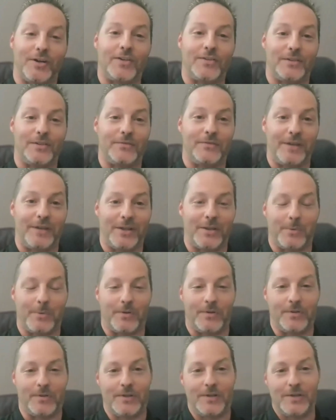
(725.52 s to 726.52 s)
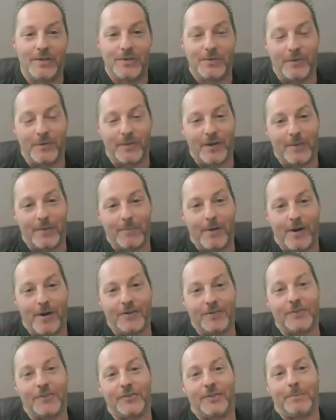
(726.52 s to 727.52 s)
surcharging available with our
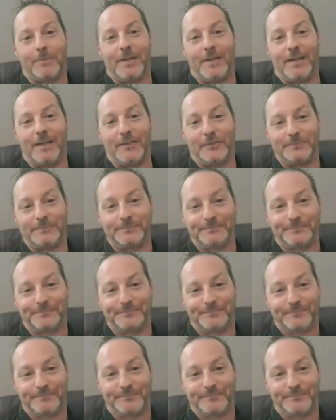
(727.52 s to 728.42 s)
partnership, guys.